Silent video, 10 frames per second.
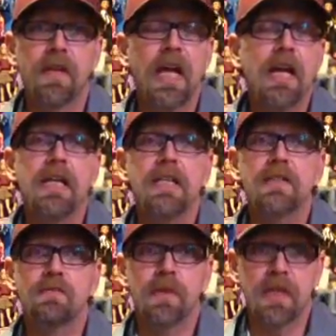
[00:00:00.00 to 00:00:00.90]
That
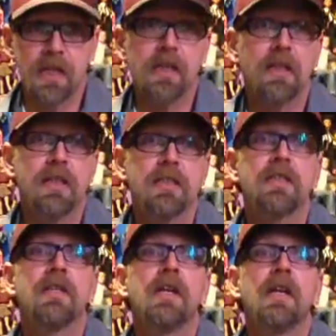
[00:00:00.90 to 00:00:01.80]
is
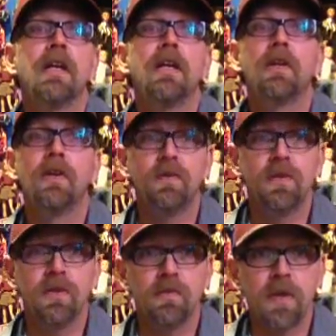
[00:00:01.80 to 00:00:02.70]
ridiculous. You
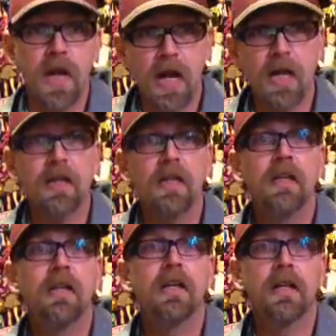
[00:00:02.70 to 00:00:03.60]
do not
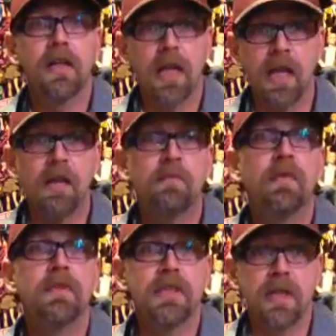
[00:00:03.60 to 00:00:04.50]
claim
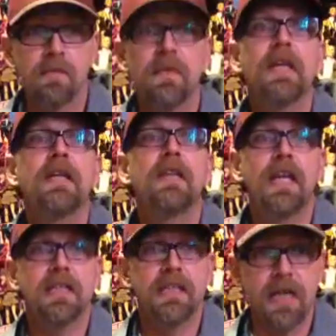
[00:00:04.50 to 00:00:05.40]
something
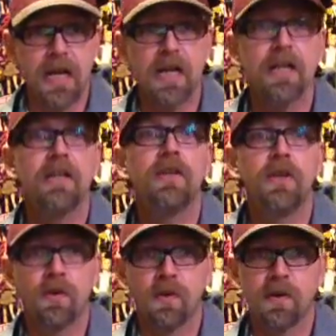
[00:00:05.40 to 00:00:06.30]
that's not
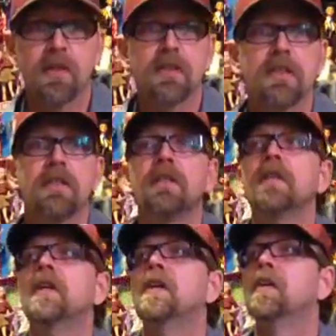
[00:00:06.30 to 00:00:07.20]
yours.
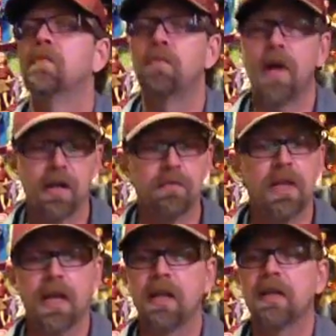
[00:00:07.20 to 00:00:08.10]
Bottom
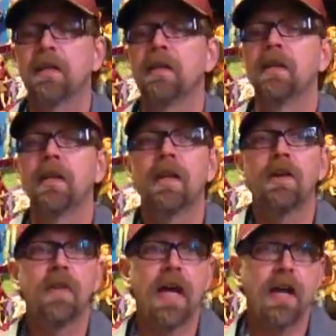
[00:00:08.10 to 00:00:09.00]
line. You
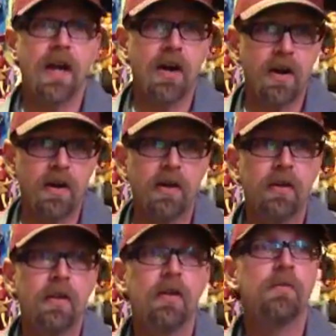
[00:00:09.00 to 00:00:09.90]
know, that art
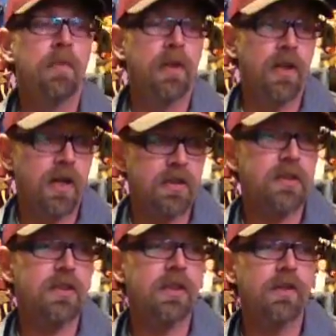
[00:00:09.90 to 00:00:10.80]

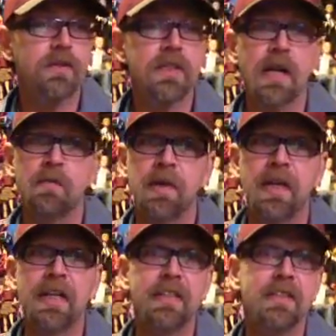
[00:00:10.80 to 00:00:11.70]
belongs to those
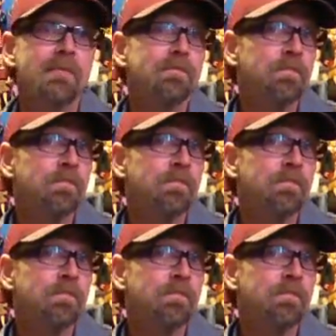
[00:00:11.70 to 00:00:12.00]
companies.